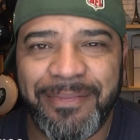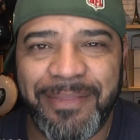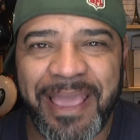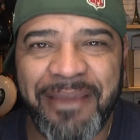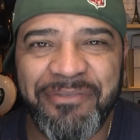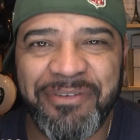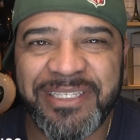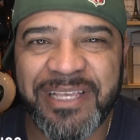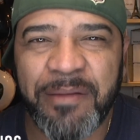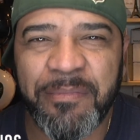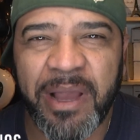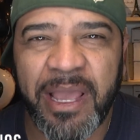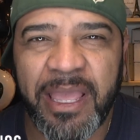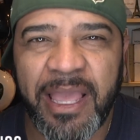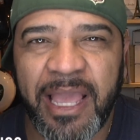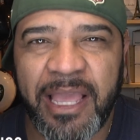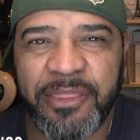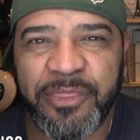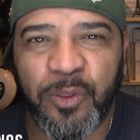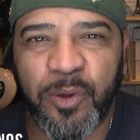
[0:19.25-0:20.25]
every time I,
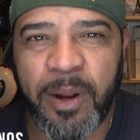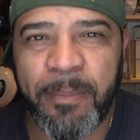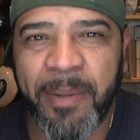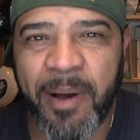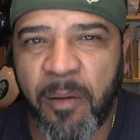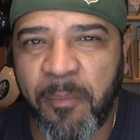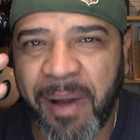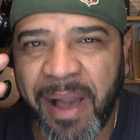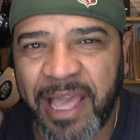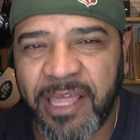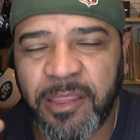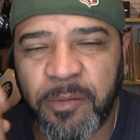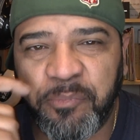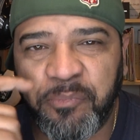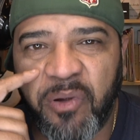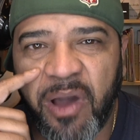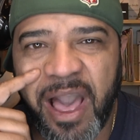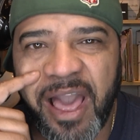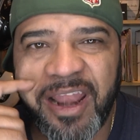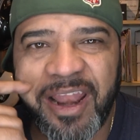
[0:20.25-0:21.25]
I, thought about buying the
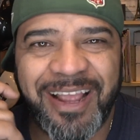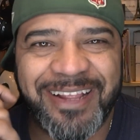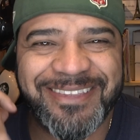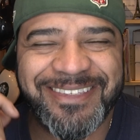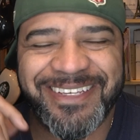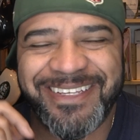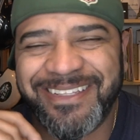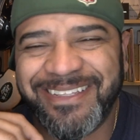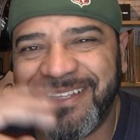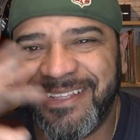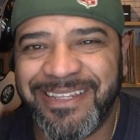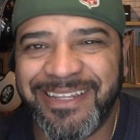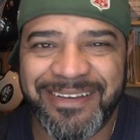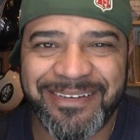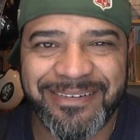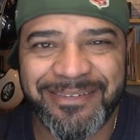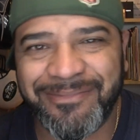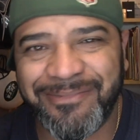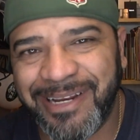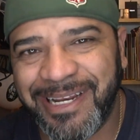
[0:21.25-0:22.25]
product, it, it
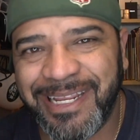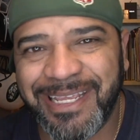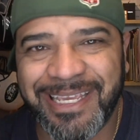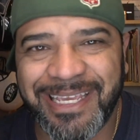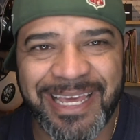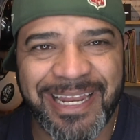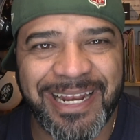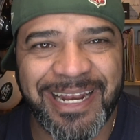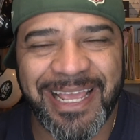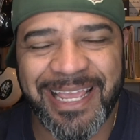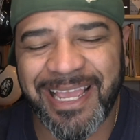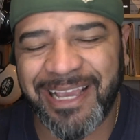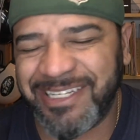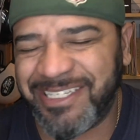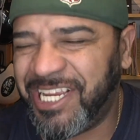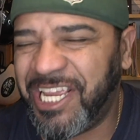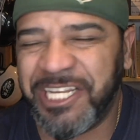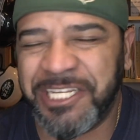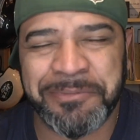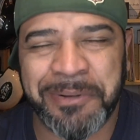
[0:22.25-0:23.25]
really kind of like I
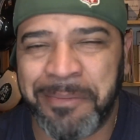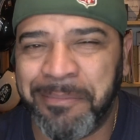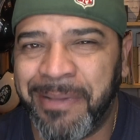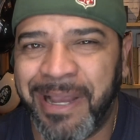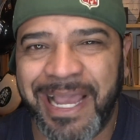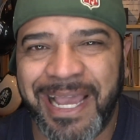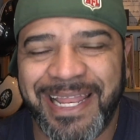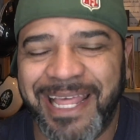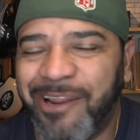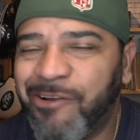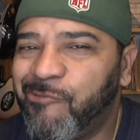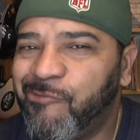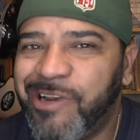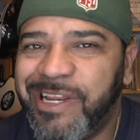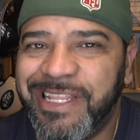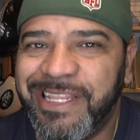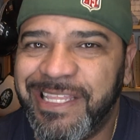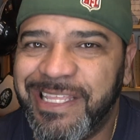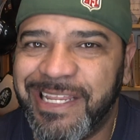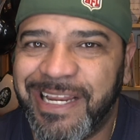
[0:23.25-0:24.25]
changed my mind. I don't
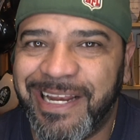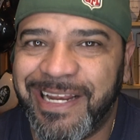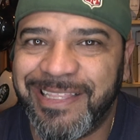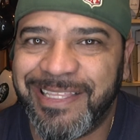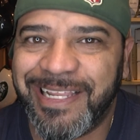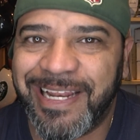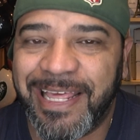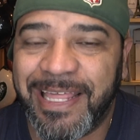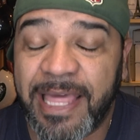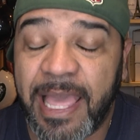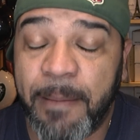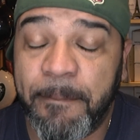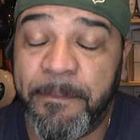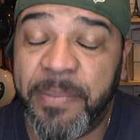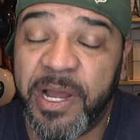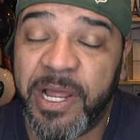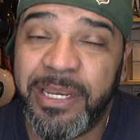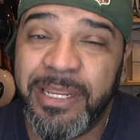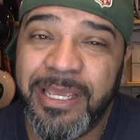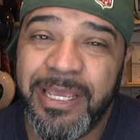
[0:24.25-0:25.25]
really need anything like that.
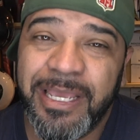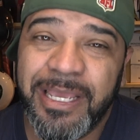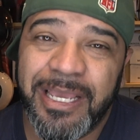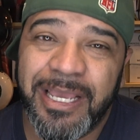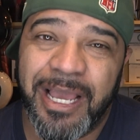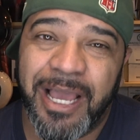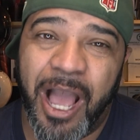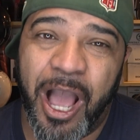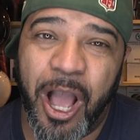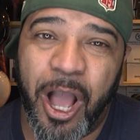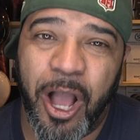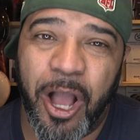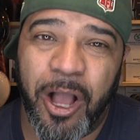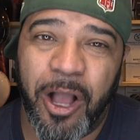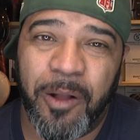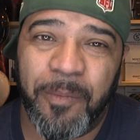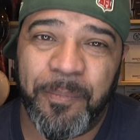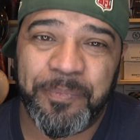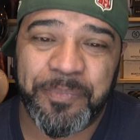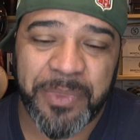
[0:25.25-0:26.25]
But
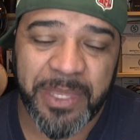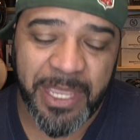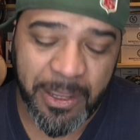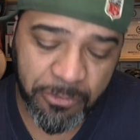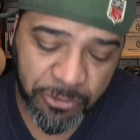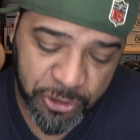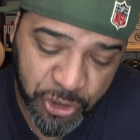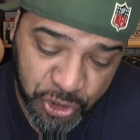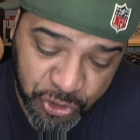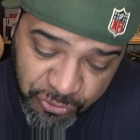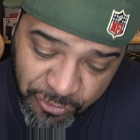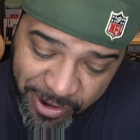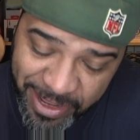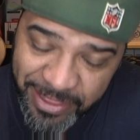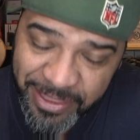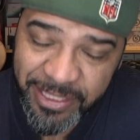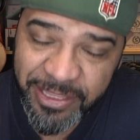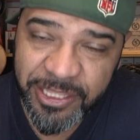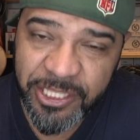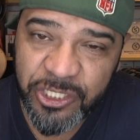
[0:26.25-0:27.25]
um, it was
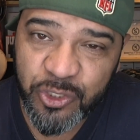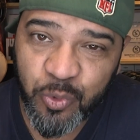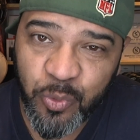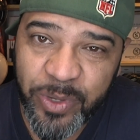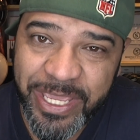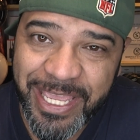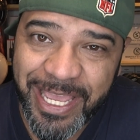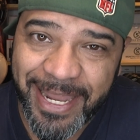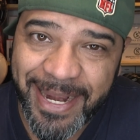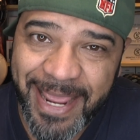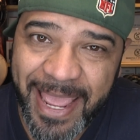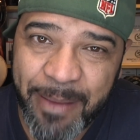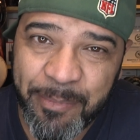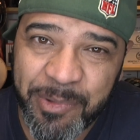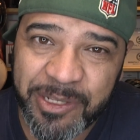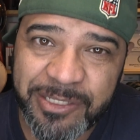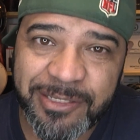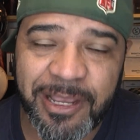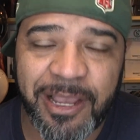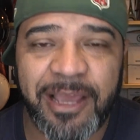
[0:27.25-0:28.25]
trending this week on
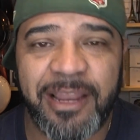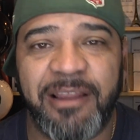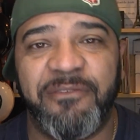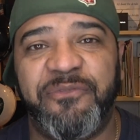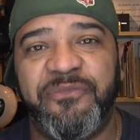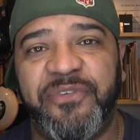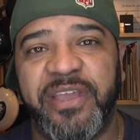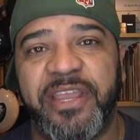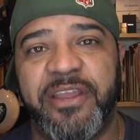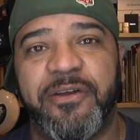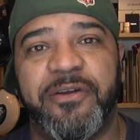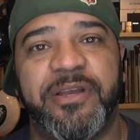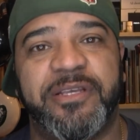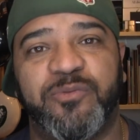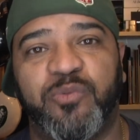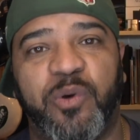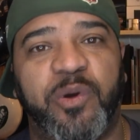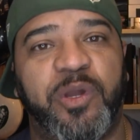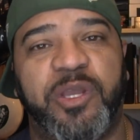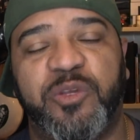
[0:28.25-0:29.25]
Amazon. I figure
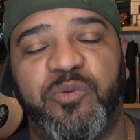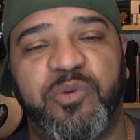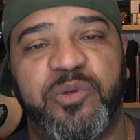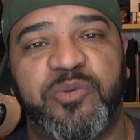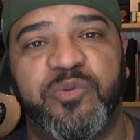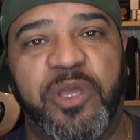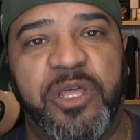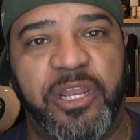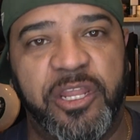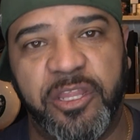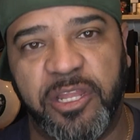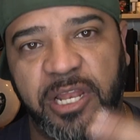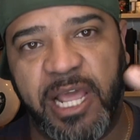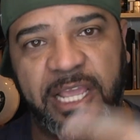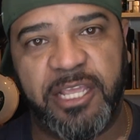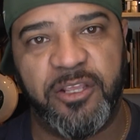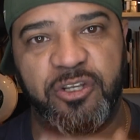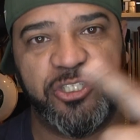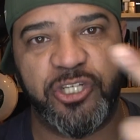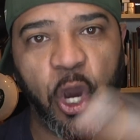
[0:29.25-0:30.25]
it was one of
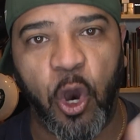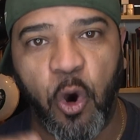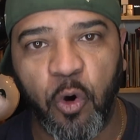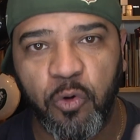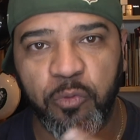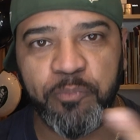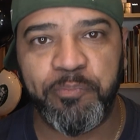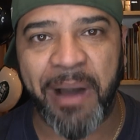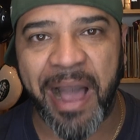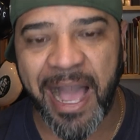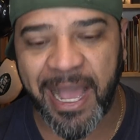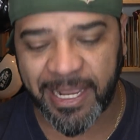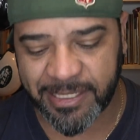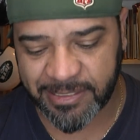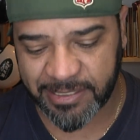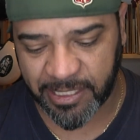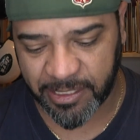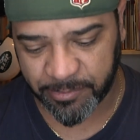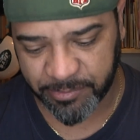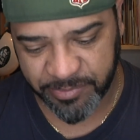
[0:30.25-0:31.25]
like gold
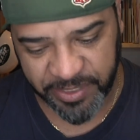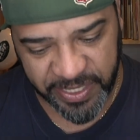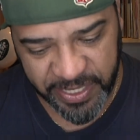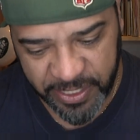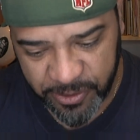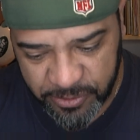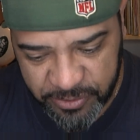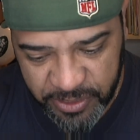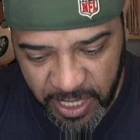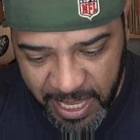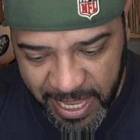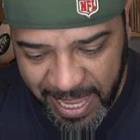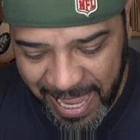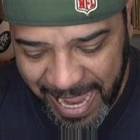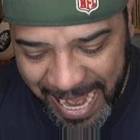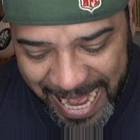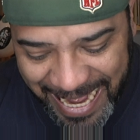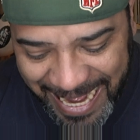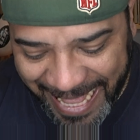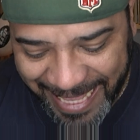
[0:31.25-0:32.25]
box um deals,
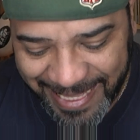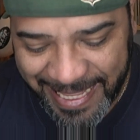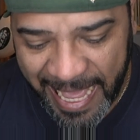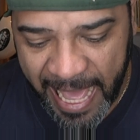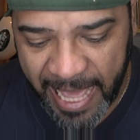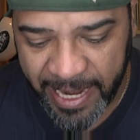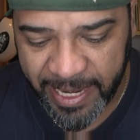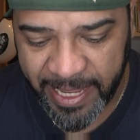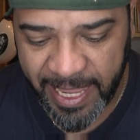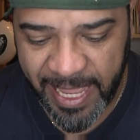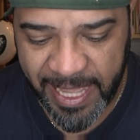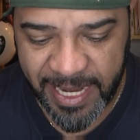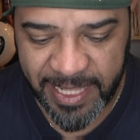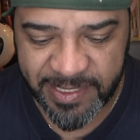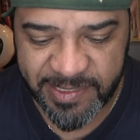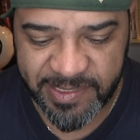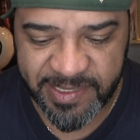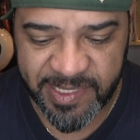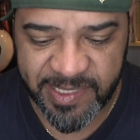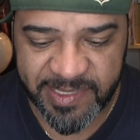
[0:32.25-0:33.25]
and I got it. And
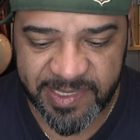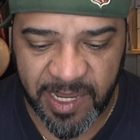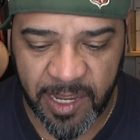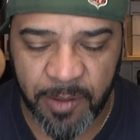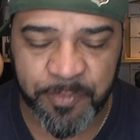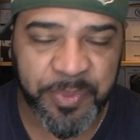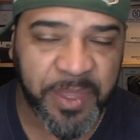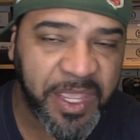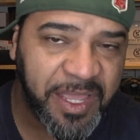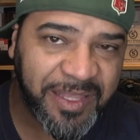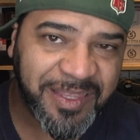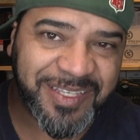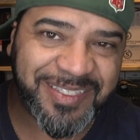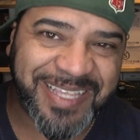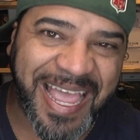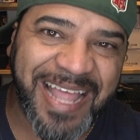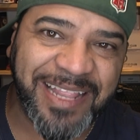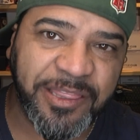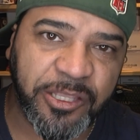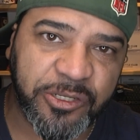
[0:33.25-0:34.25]
it's this um
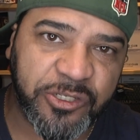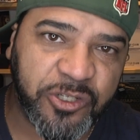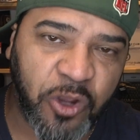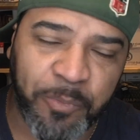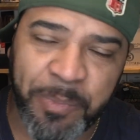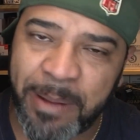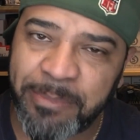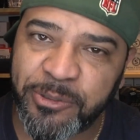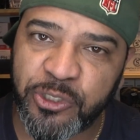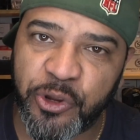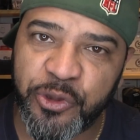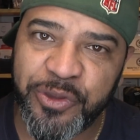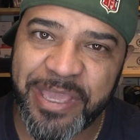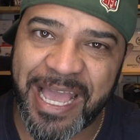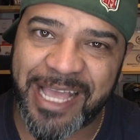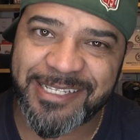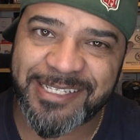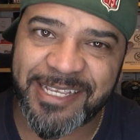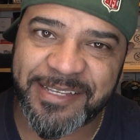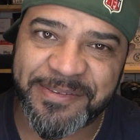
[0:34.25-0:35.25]
this endoscope. I'm sure you
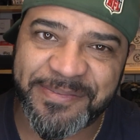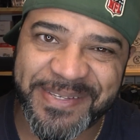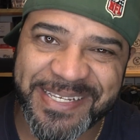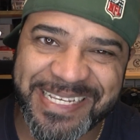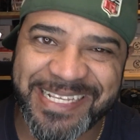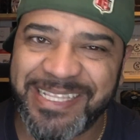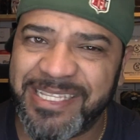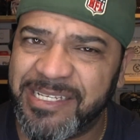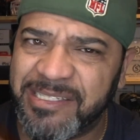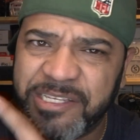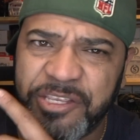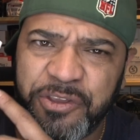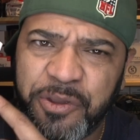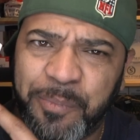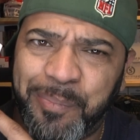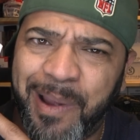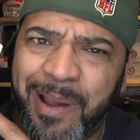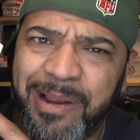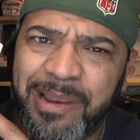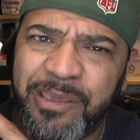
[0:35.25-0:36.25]
guys have seen this in your
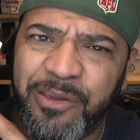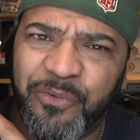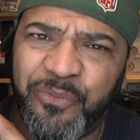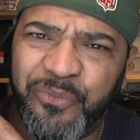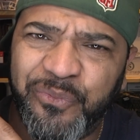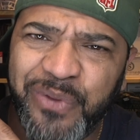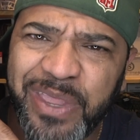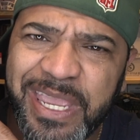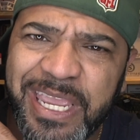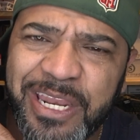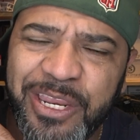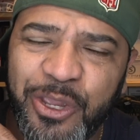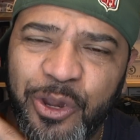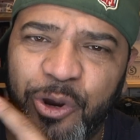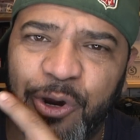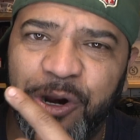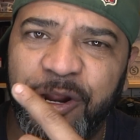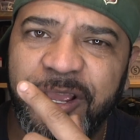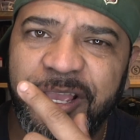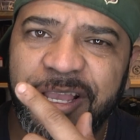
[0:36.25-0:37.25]
probably your feed,
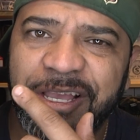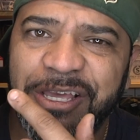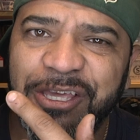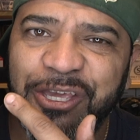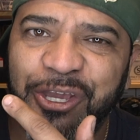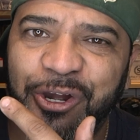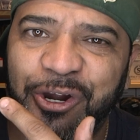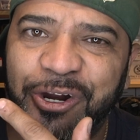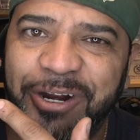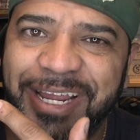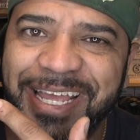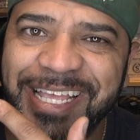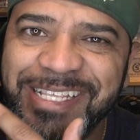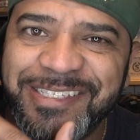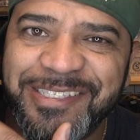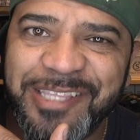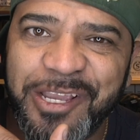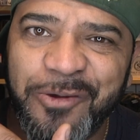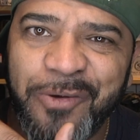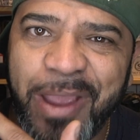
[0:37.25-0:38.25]
your your
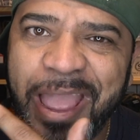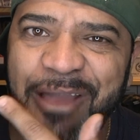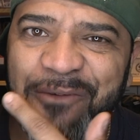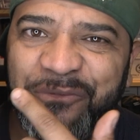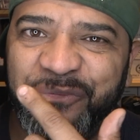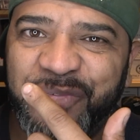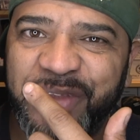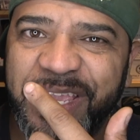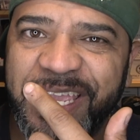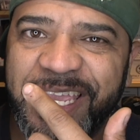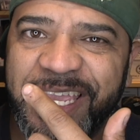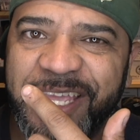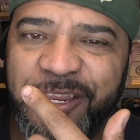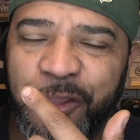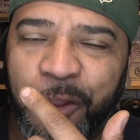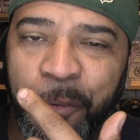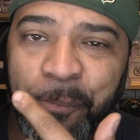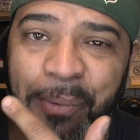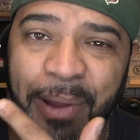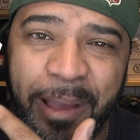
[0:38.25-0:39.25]
Instagram feed,
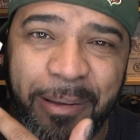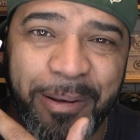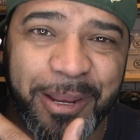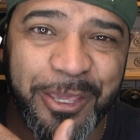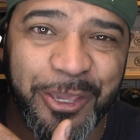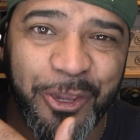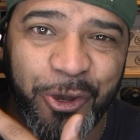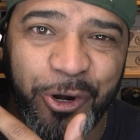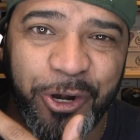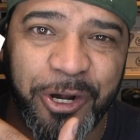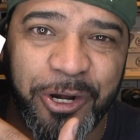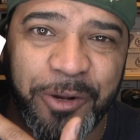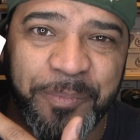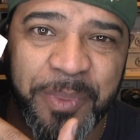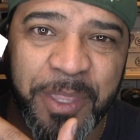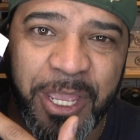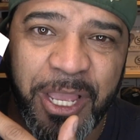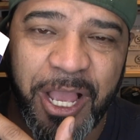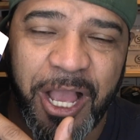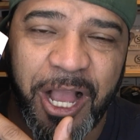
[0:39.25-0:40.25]
your probably your
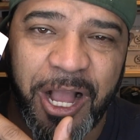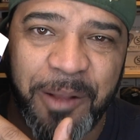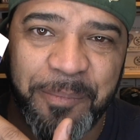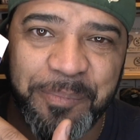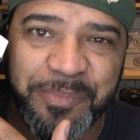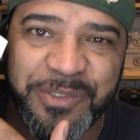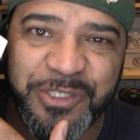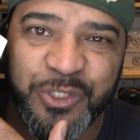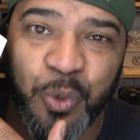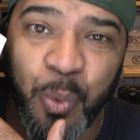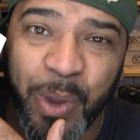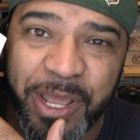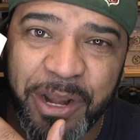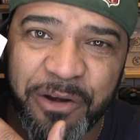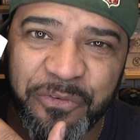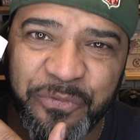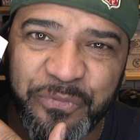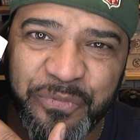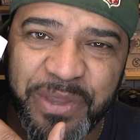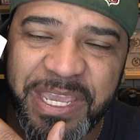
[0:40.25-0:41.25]
um,
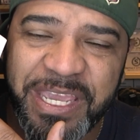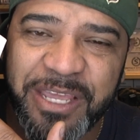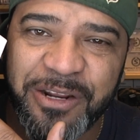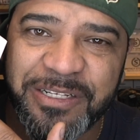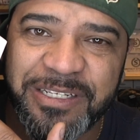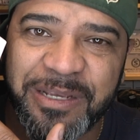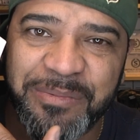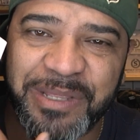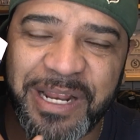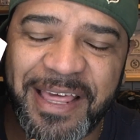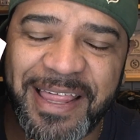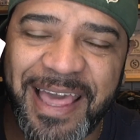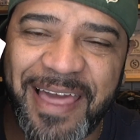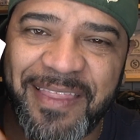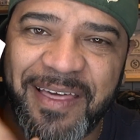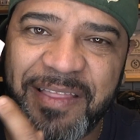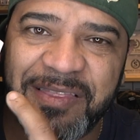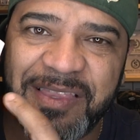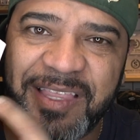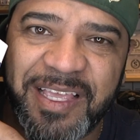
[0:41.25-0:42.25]
Twitter feed or something like
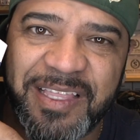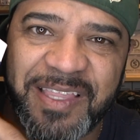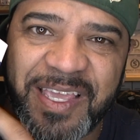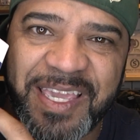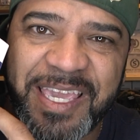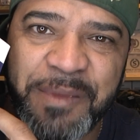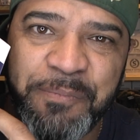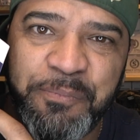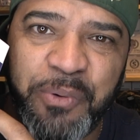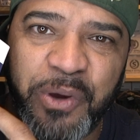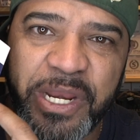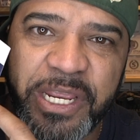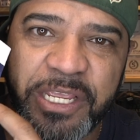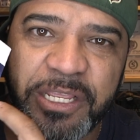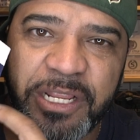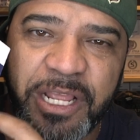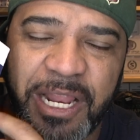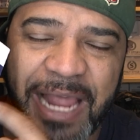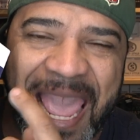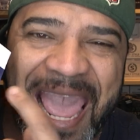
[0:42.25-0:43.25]
that. That they, they keep
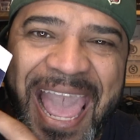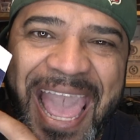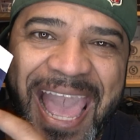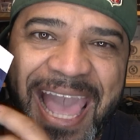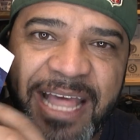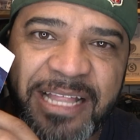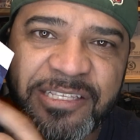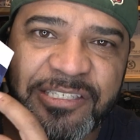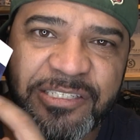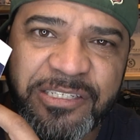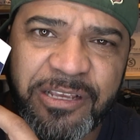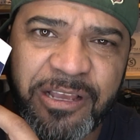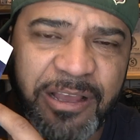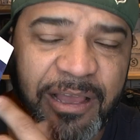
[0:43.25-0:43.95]
putting uh, ads.